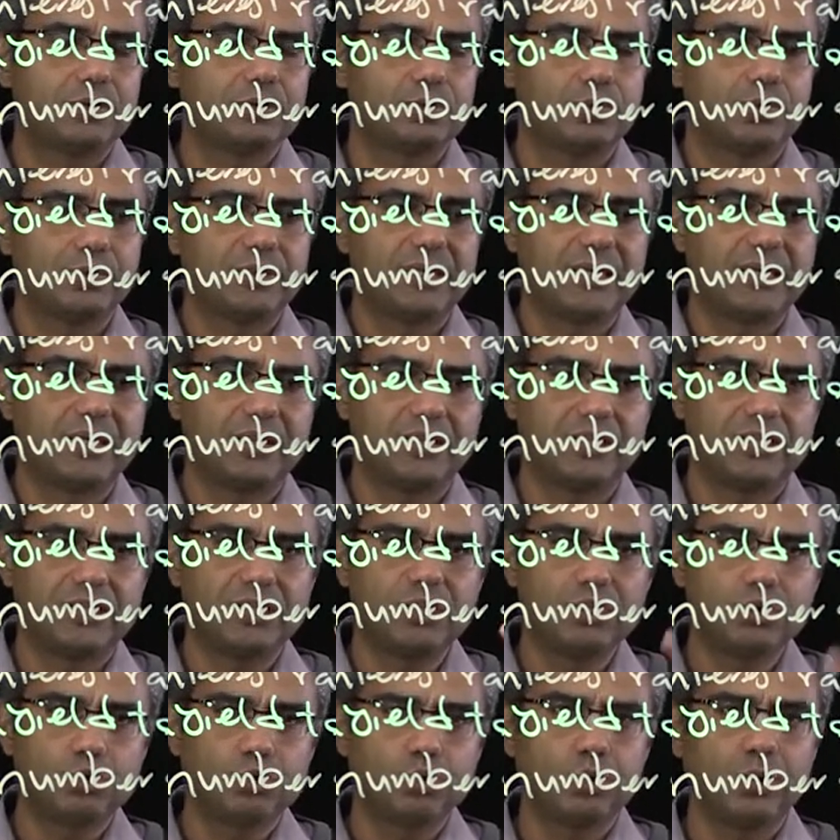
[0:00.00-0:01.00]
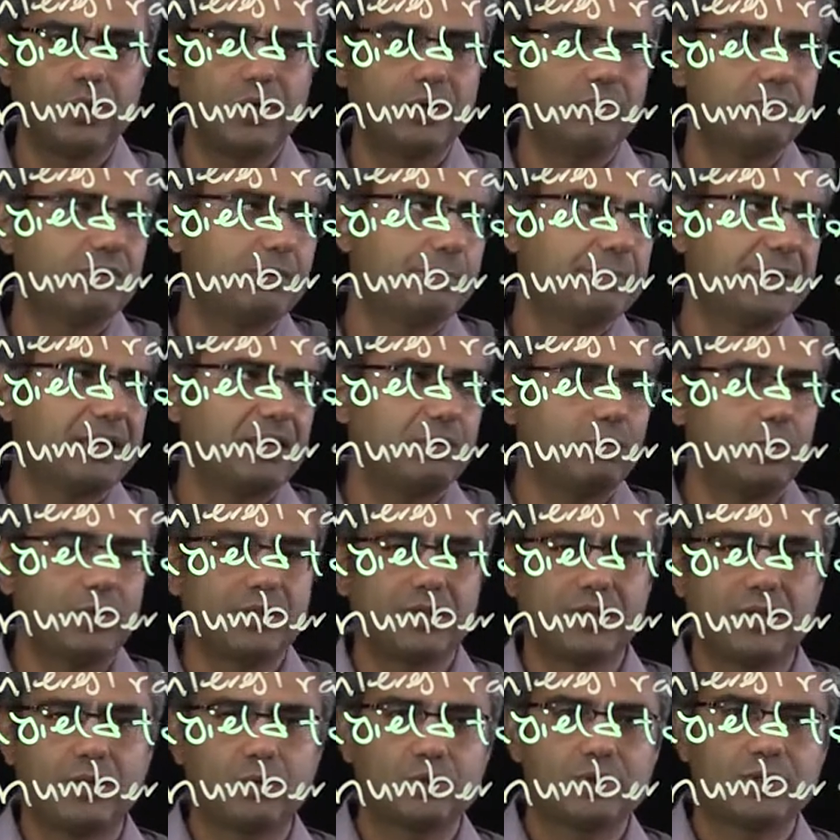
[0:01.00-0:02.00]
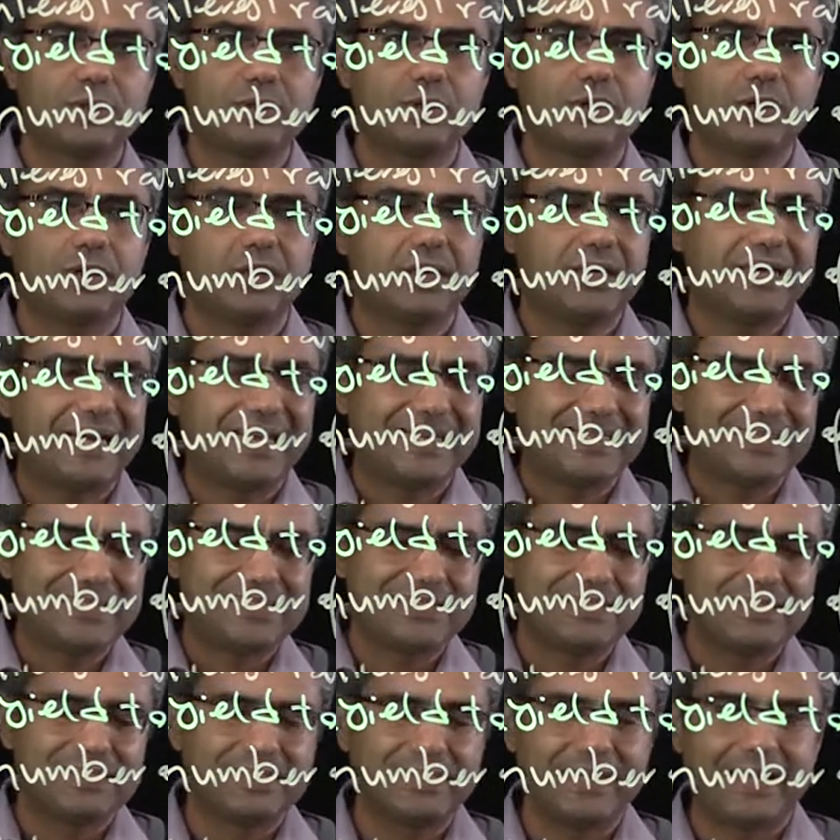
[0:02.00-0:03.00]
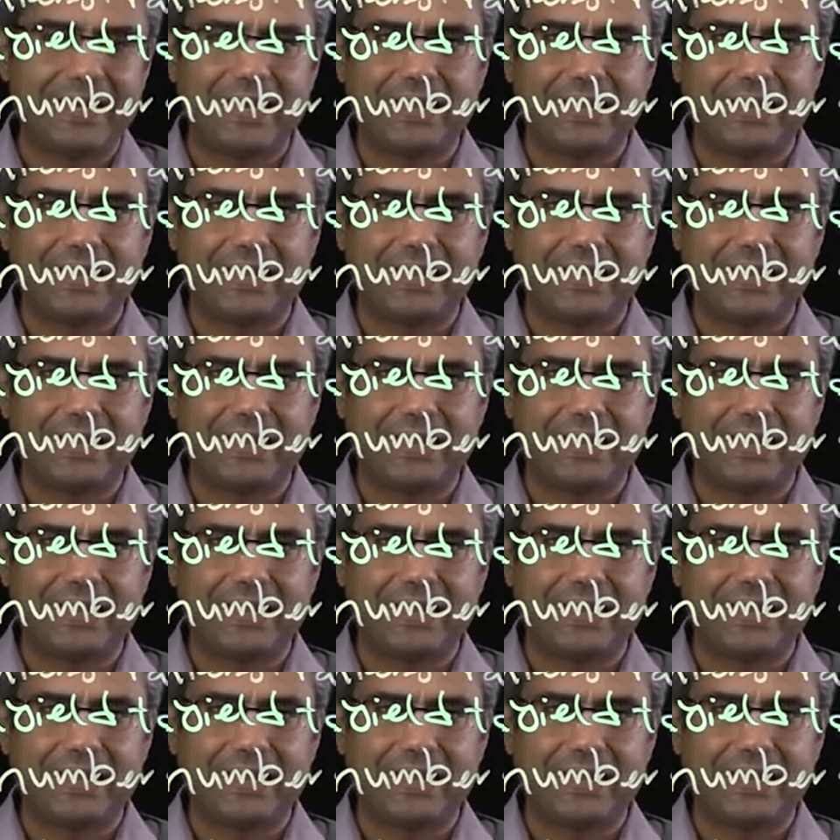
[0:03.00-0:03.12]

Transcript: So the issuer will pay $1,000, and this is the